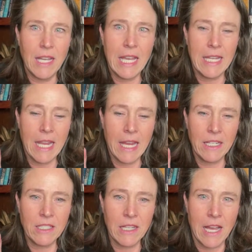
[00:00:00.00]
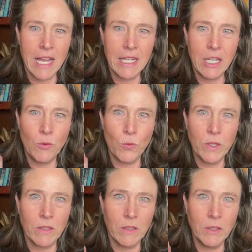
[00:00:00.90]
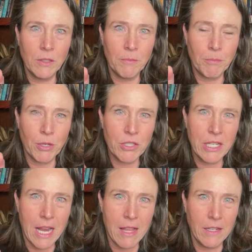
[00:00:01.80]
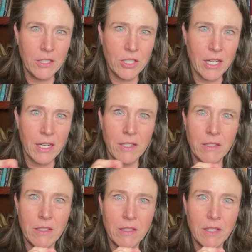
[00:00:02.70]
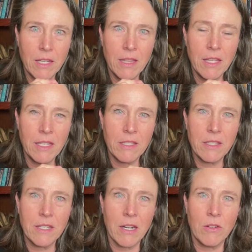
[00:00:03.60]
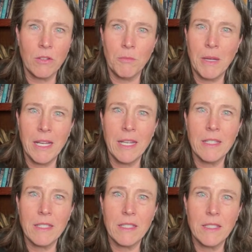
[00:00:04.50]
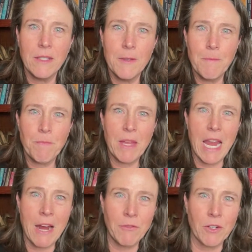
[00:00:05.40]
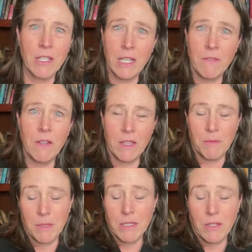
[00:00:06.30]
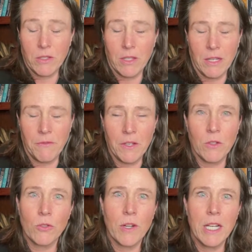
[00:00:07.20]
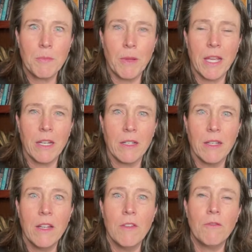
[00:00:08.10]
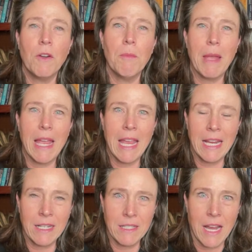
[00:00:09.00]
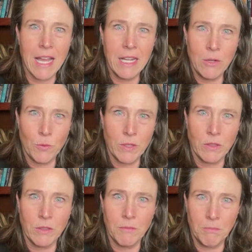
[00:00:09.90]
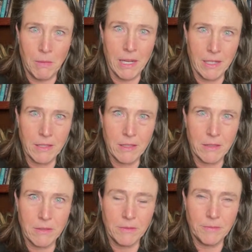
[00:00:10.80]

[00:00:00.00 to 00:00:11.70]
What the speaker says: an anxiety-riddled personality change in these sterile mice after giving them essentially a fecal transplant from anxiety-riddled mice,